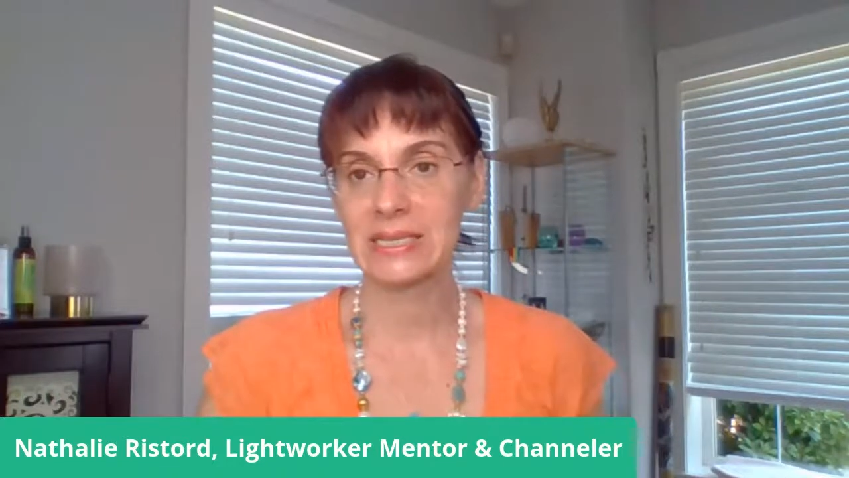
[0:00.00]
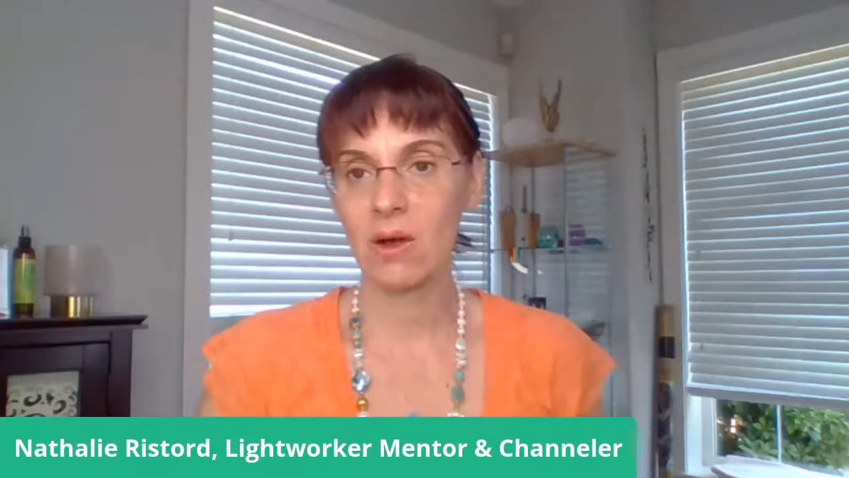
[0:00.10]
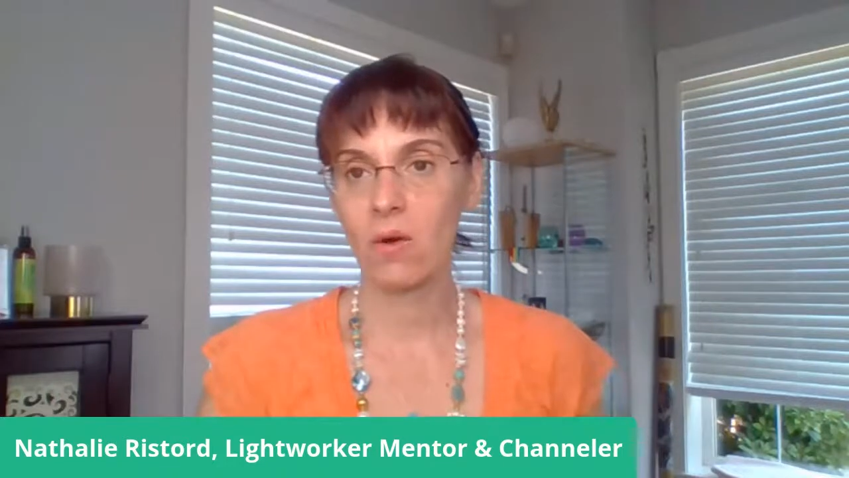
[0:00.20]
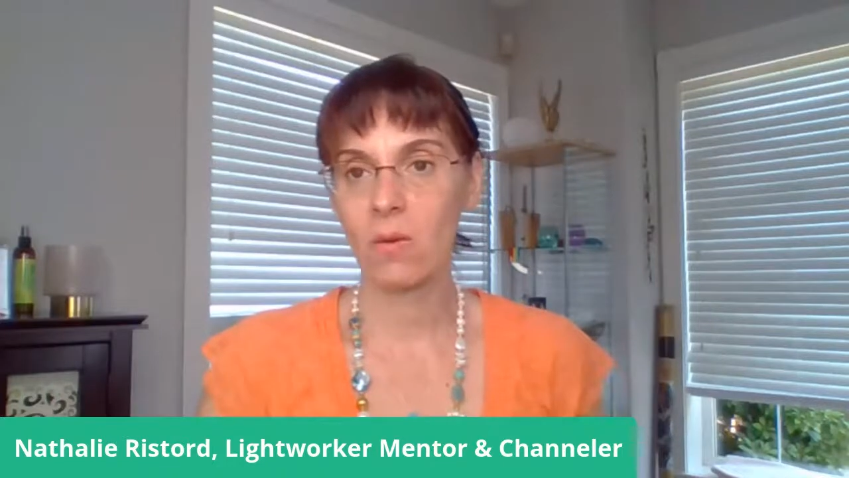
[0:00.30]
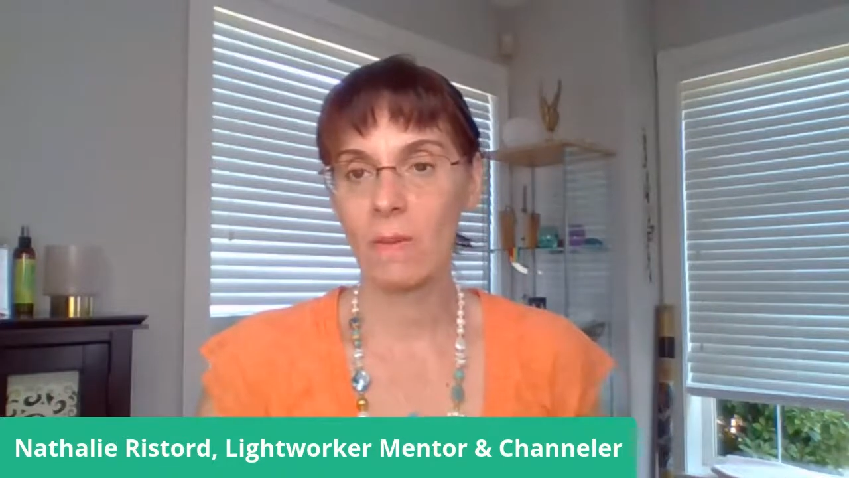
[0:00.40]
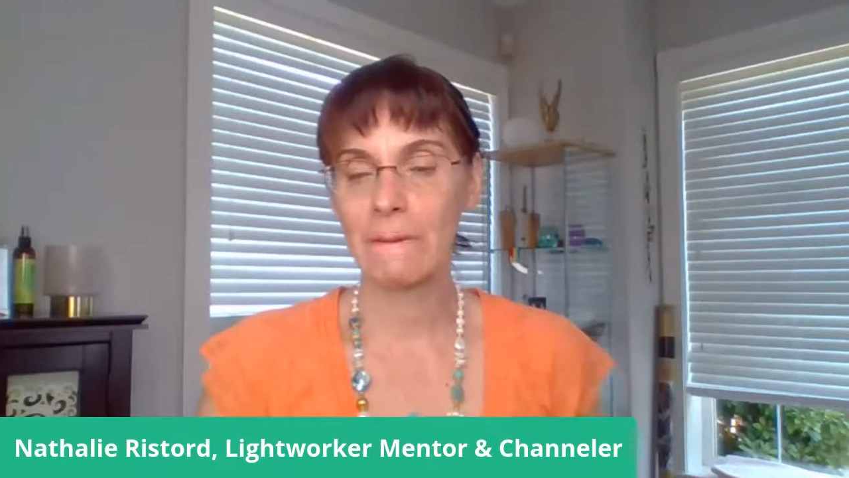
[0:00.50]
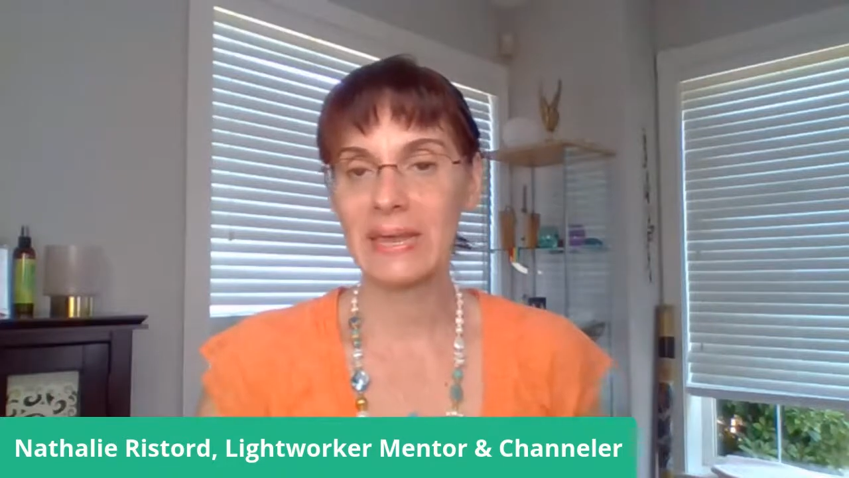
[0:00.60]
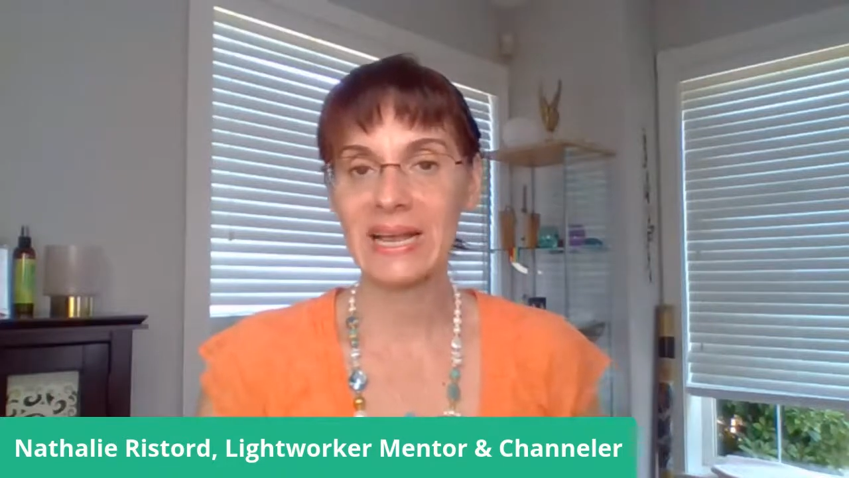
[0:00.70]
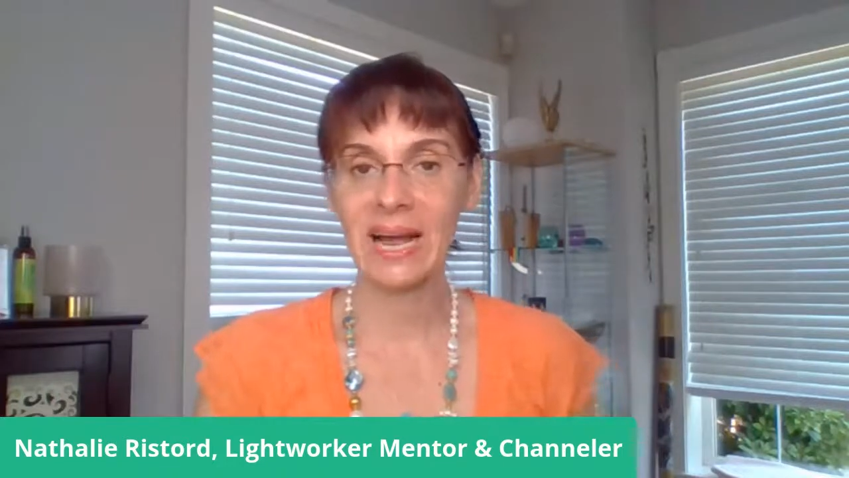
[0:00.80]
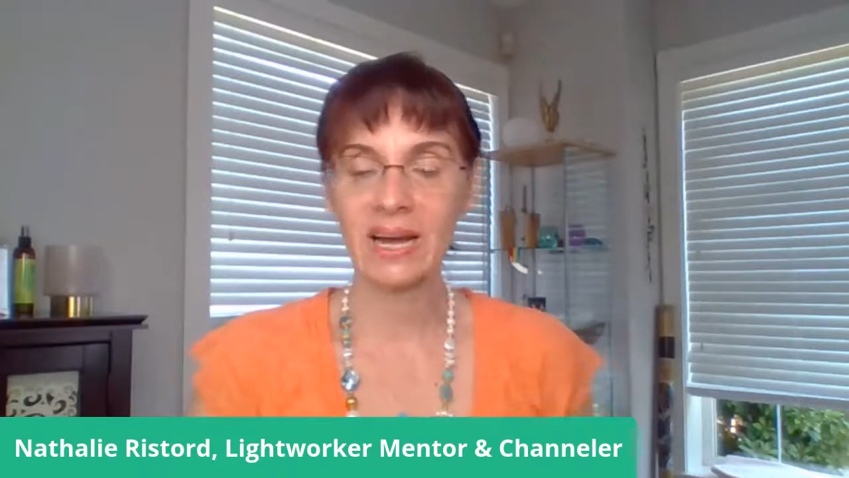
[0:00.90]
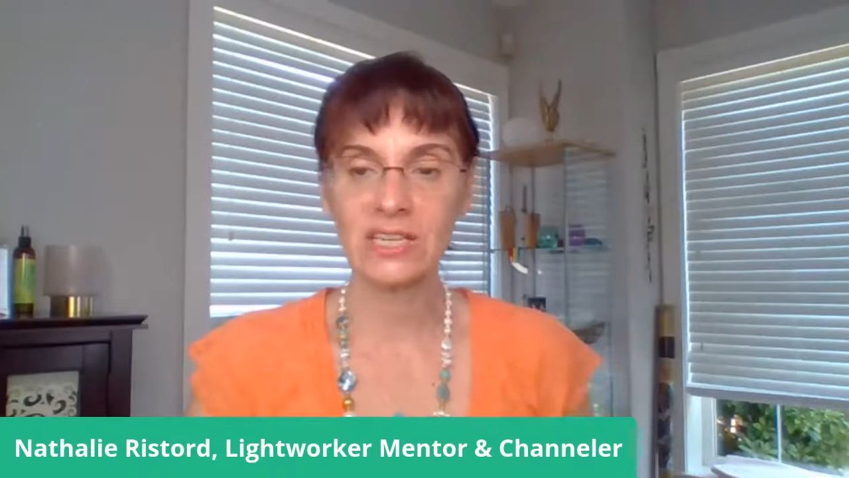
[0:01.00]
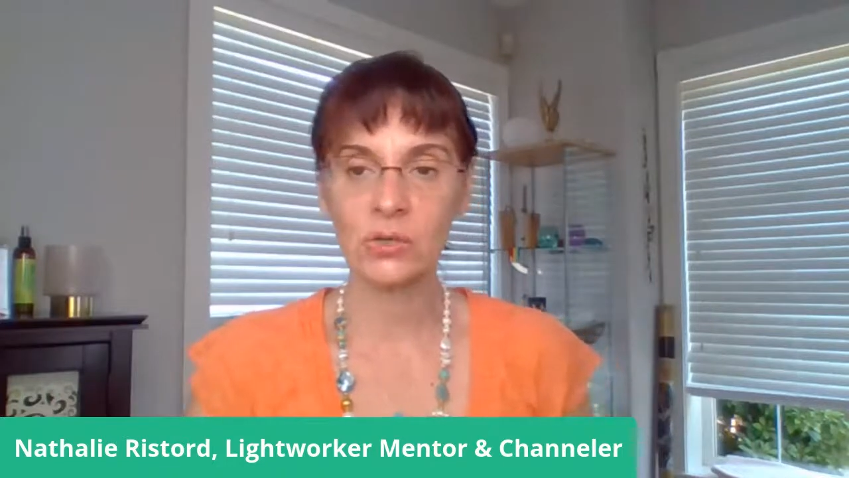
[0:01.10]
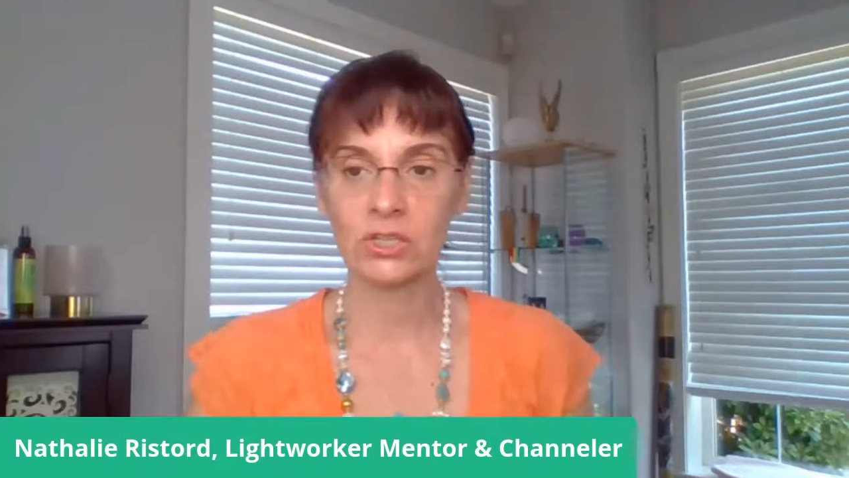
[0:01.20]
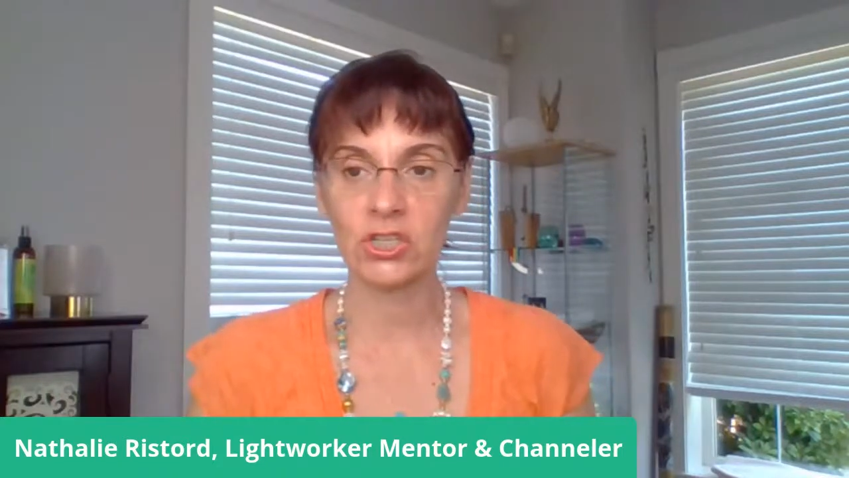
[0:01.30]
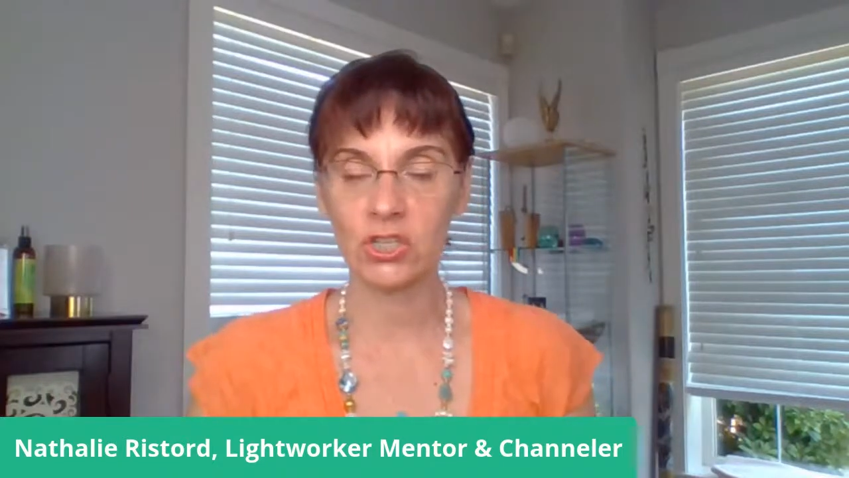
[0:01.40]
So, because
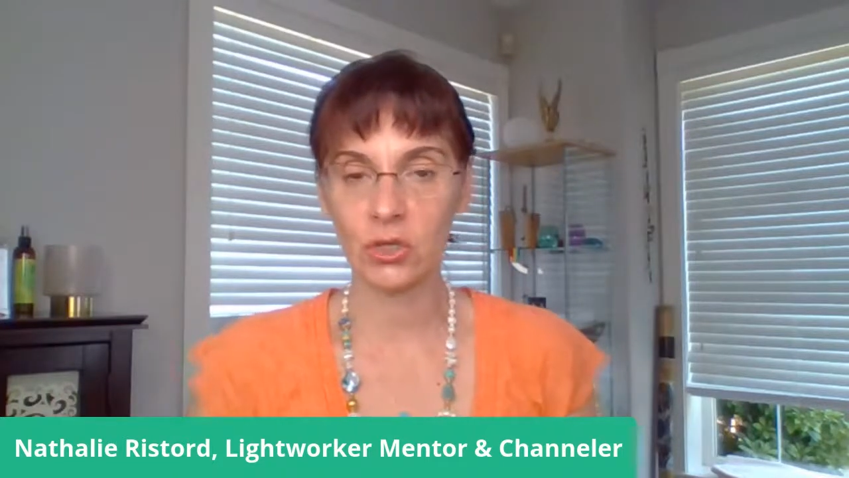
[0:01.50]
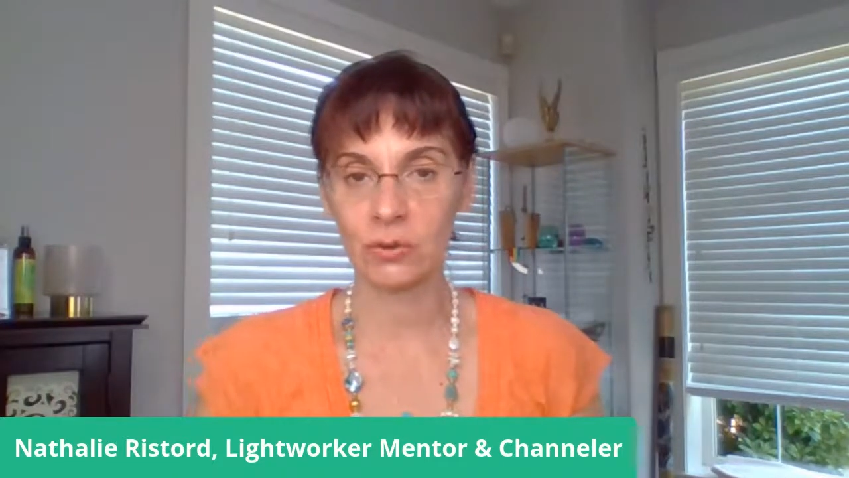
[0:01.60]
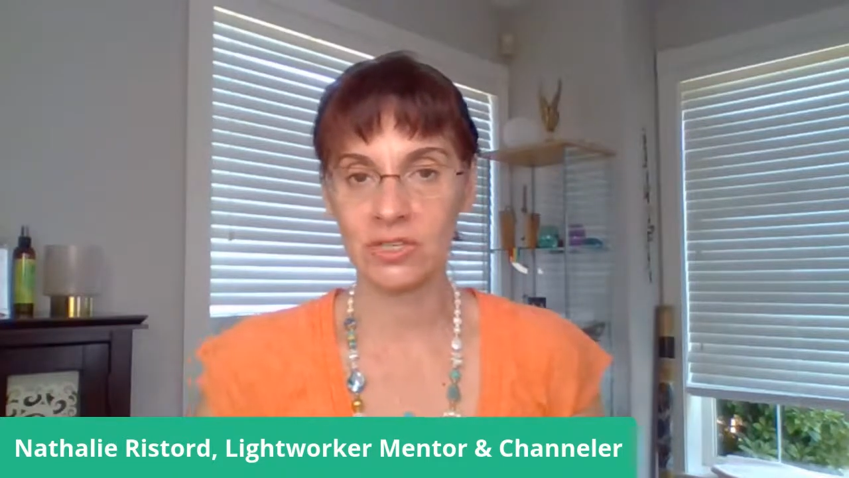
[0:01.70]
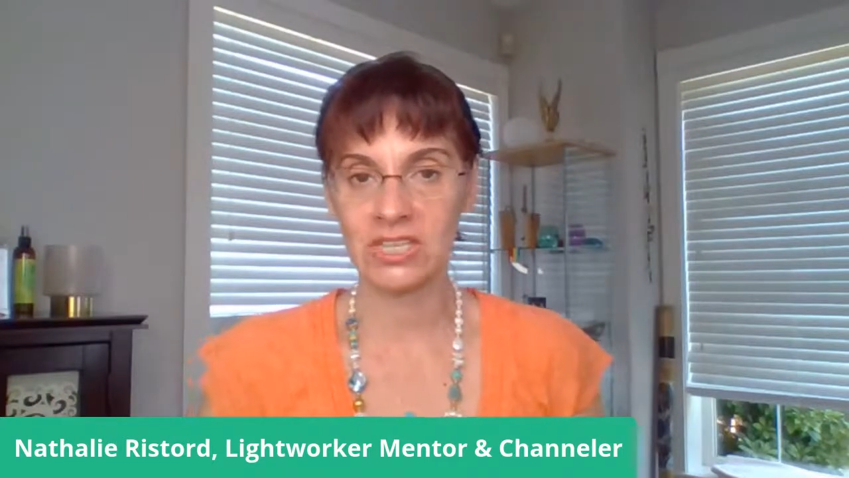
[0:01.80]
we chose